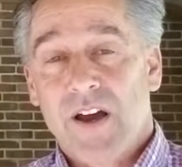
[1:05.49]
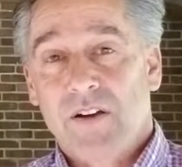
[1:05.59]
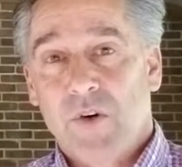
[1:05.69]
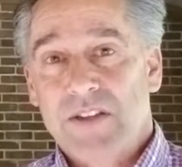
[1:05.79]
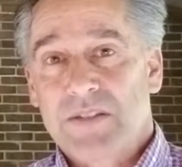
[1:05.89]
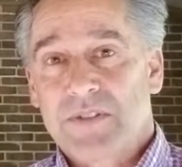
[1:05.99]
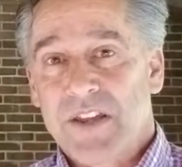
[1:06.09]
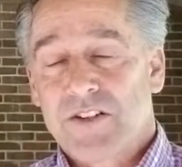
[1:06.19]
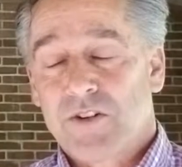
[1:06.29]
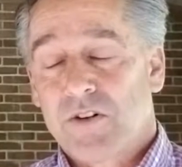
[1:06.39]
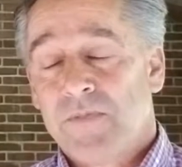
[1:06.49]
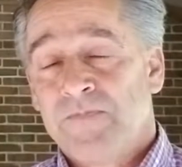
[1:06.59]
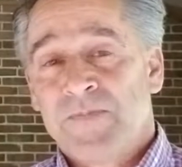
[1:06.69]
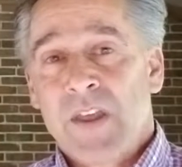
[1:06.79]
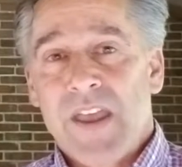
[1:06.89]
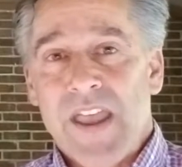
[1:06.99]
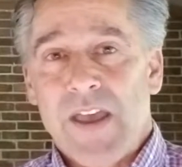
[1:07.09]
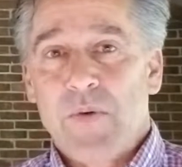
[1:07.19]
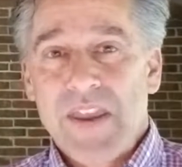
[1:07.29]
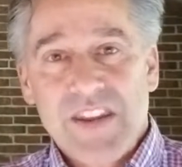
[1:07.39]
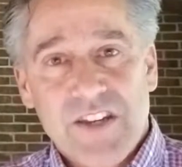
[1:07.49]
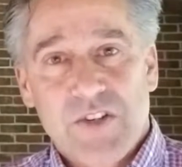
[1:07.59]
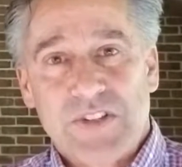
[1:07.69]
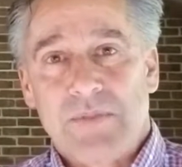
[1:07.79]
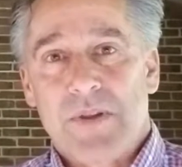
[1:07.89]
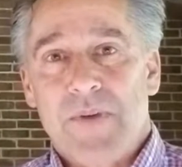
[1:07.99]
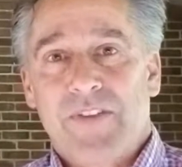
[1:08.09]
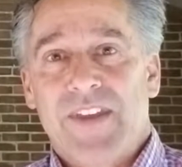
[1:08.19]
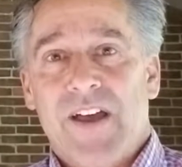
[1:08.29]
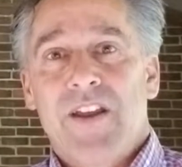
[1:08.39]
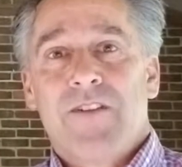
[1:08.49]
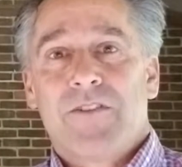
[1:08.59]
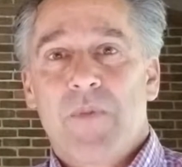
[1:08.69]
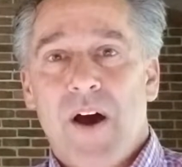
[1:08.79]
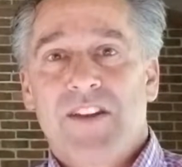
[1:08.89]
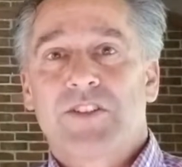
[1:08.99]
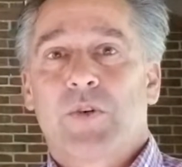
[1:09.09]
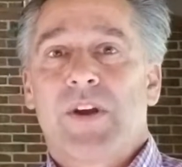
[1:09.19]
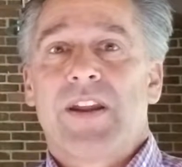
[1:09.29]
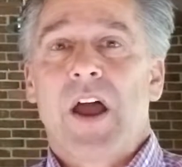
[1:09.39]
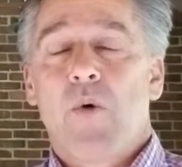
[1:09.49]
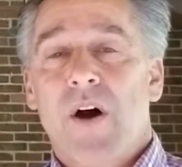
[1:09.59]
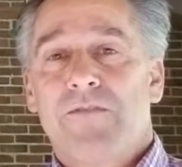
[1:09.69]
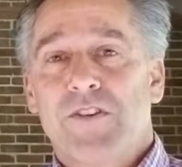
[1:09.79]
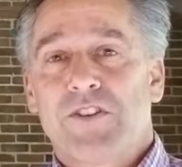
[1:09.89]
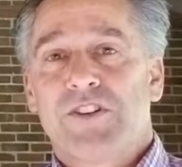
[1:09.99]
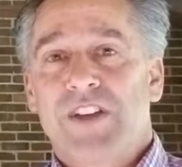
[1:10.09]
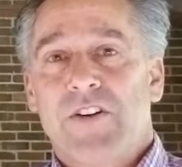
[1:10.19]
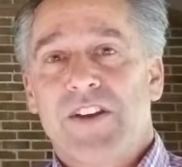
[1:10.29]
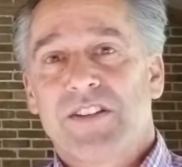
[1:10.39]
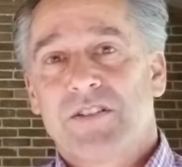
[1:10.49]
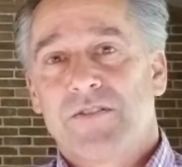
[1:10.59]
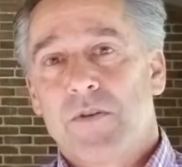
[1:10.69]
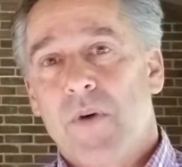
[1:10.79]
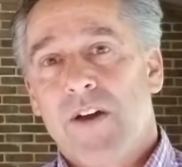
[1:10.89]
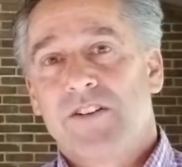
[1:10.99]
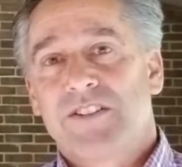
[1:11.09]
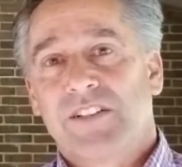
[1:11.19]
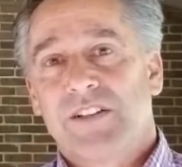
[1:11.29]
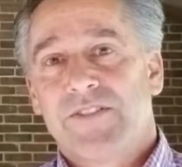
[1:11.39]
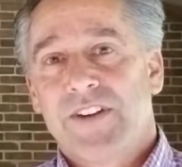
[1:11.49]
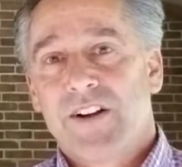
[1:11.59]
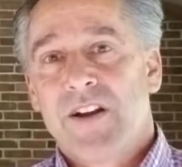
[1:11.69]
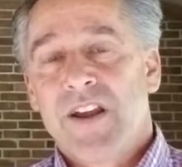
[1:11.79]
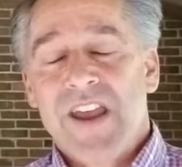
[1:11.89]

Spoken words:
quite substantial. And we need to do something about that. Vermont is great. I want future generations of Vermonters to live here.